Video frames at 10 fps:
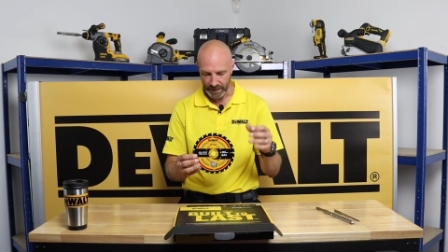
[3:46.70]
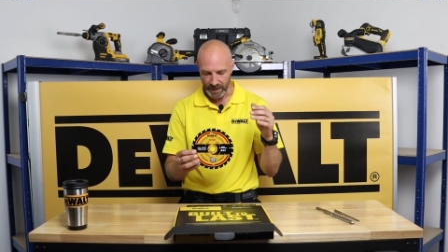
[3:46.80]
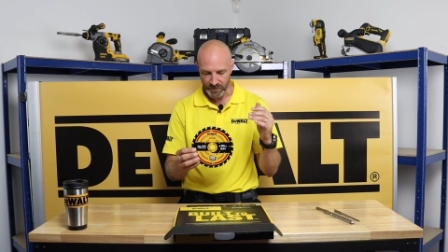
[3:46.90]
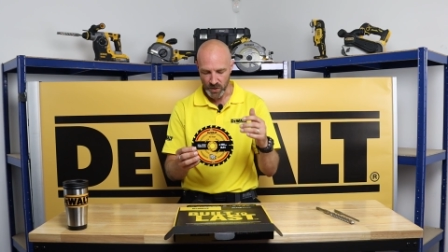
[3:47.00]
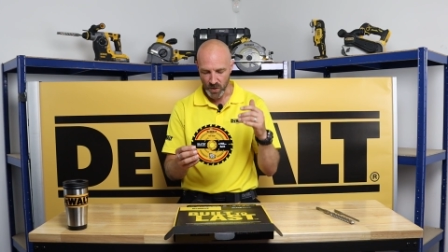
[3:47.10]

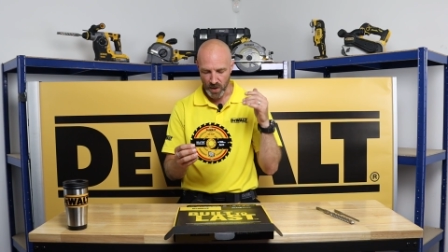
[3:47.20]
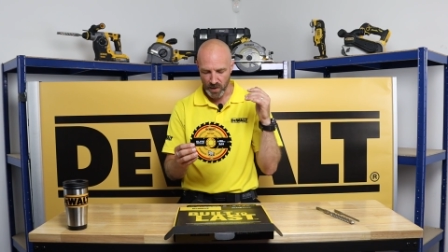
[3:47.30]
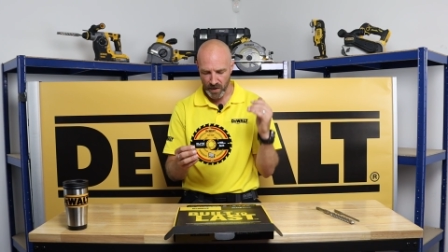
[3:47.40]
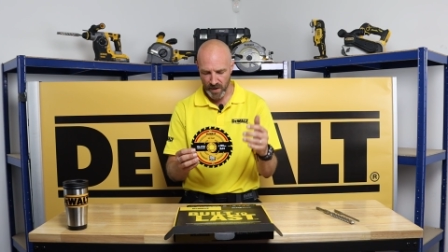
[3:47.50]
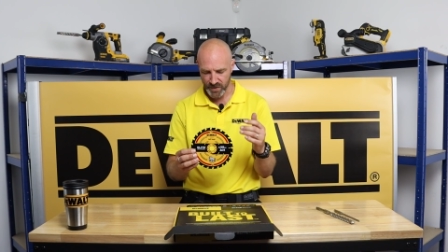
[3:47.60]
gives you
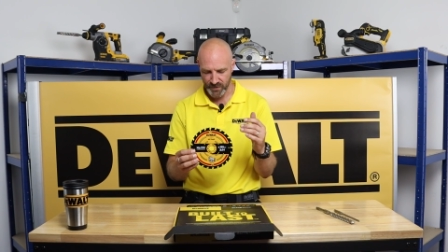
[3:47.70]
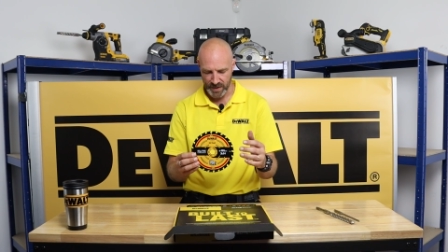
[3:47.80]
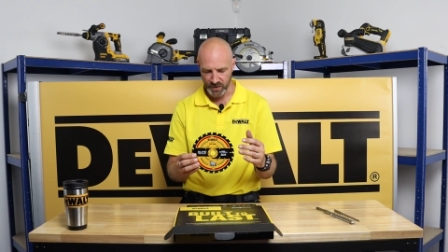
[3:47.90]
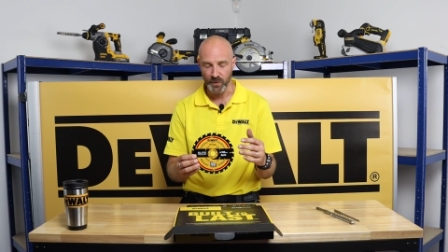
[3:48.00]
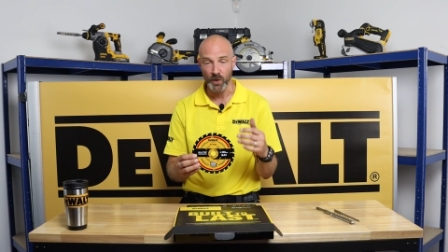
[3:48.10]
large
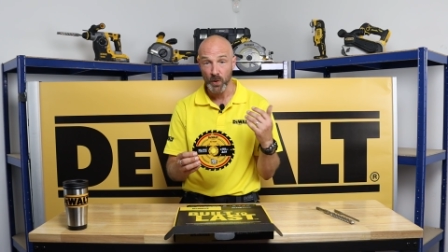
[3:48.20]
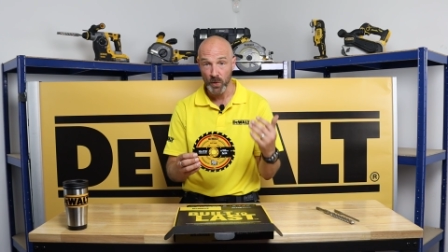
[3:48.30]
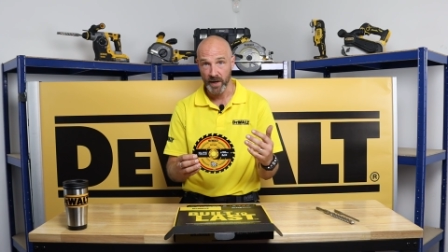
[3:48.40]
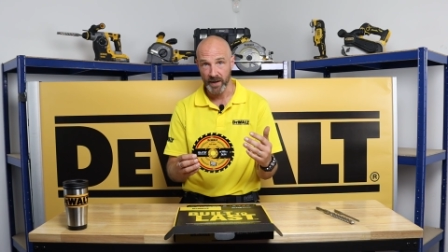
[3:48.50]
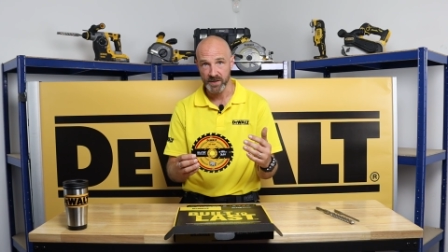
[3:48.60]
vents for cool
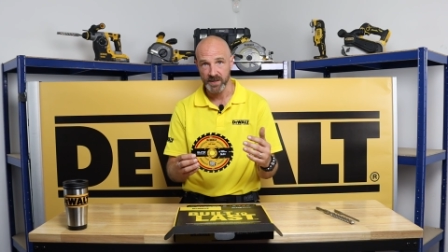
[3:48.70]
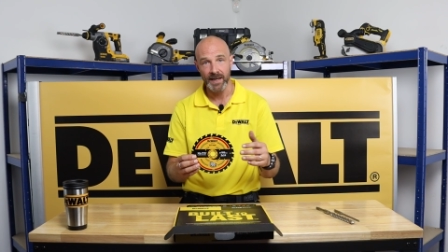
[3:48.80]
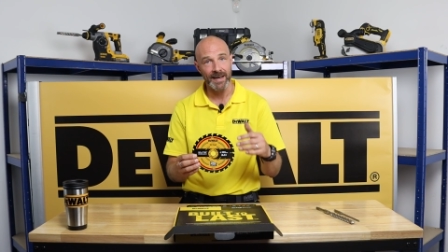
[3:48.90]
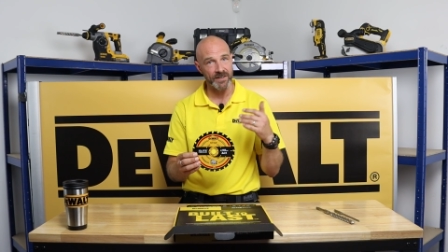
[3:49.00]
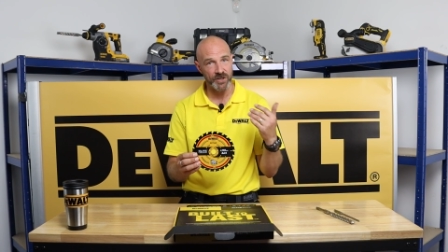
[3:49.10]
cuts
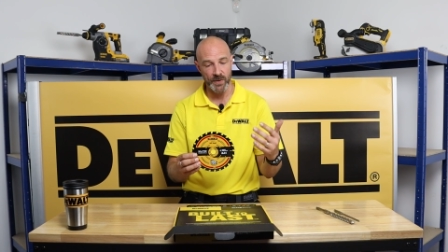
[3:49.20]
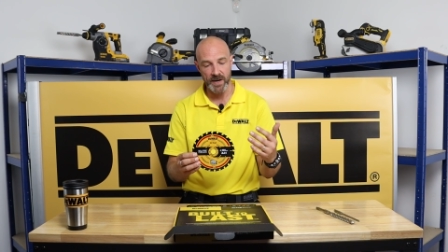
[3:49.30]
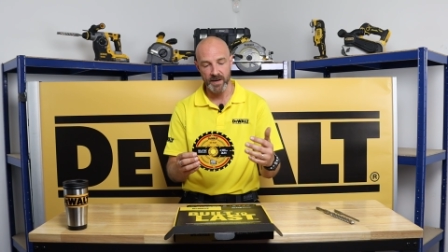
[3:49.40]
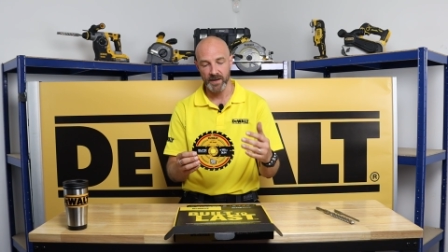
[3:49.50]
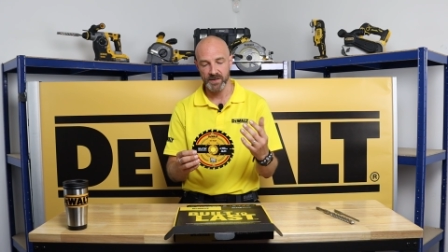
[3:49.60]
and
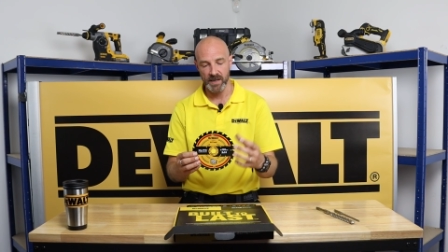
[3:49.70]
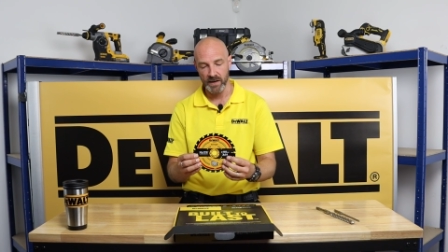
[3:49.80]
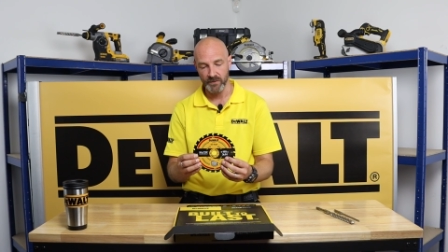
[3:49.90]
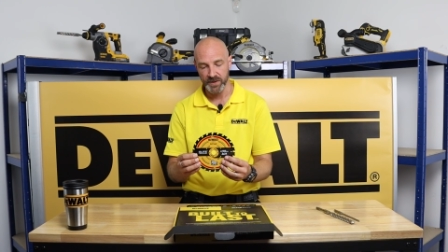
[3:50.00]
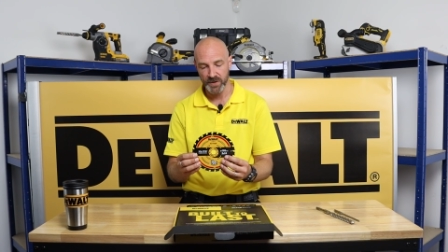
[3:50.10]
straight cuts
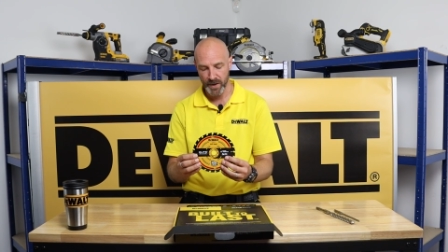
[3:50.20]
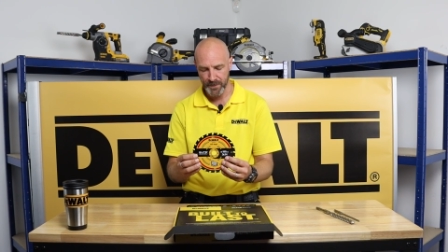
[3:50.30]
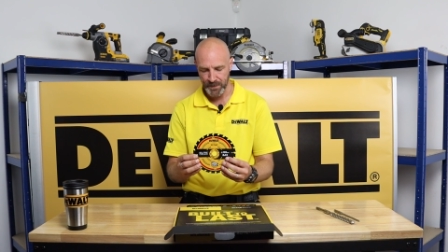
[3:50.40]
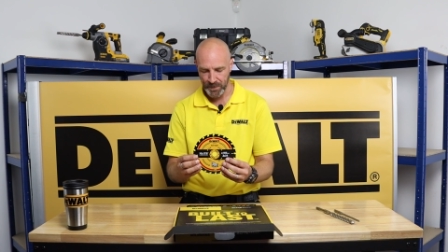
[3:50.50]
every time.